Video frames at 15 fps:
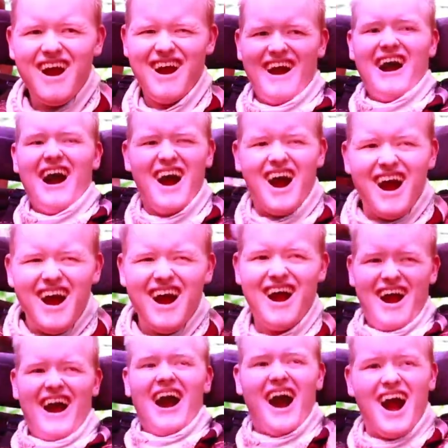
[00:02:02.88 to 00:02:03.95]
It also gives
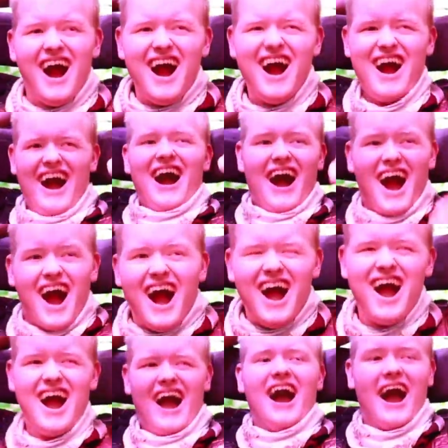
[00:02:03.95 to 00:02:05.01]
opportunities to
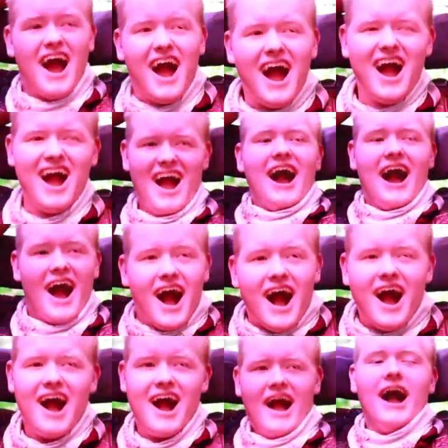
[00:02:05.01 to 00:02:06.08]
explore and develop their
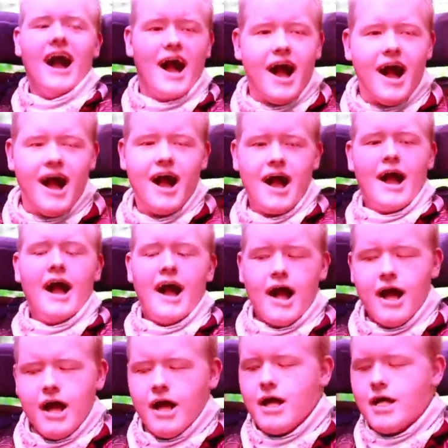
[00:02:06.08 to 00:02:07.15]
sensory systems in
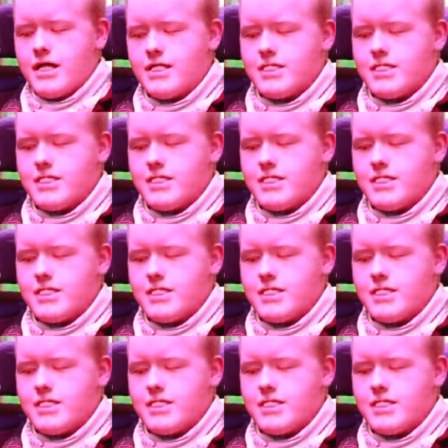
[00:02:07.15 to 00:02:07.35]
controlled